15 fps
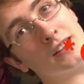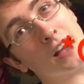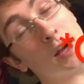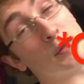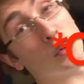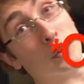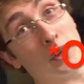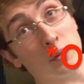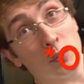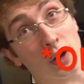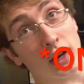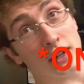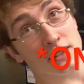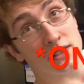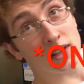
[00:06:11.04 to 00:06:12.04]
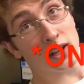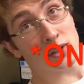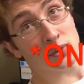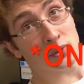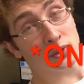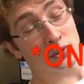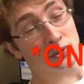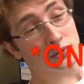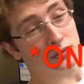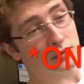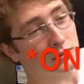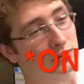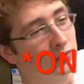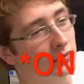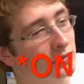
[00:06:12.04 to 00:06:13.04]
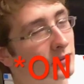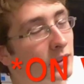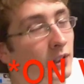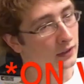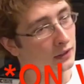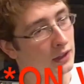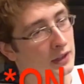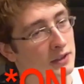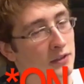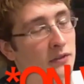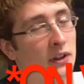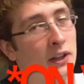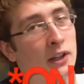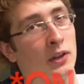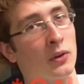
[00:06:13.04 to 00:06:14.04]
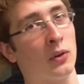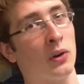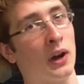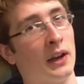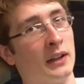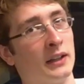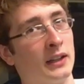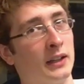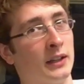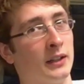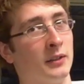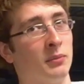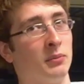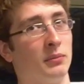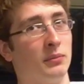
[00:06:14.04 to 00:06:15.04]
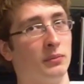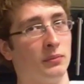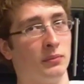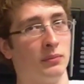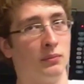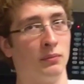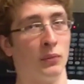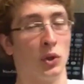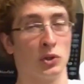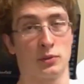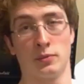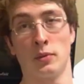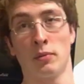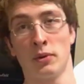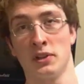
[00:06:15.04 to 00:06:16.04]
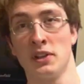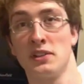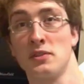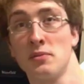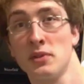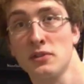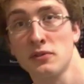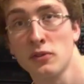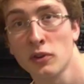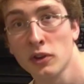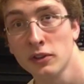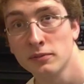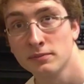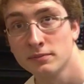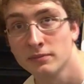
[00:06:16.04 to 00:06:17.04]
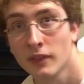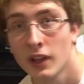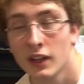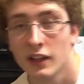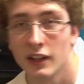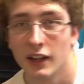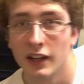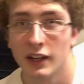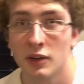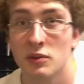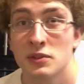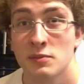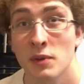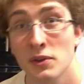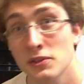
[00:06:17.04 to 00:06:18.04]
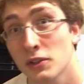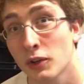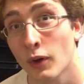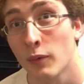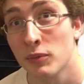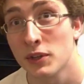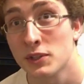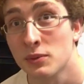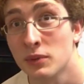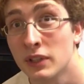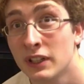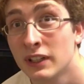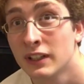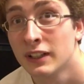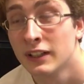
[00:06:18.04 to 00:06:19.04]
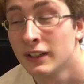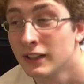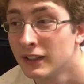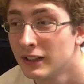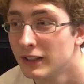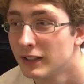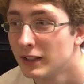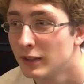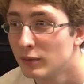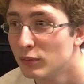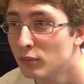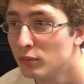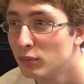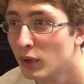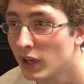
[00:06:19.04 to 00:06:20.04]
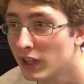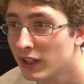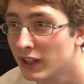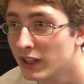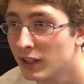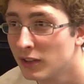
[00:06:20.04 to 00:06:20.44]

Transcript: I'm a week behind schedule. It's a video I need multiple participants for, and it was supposed to go up this week, but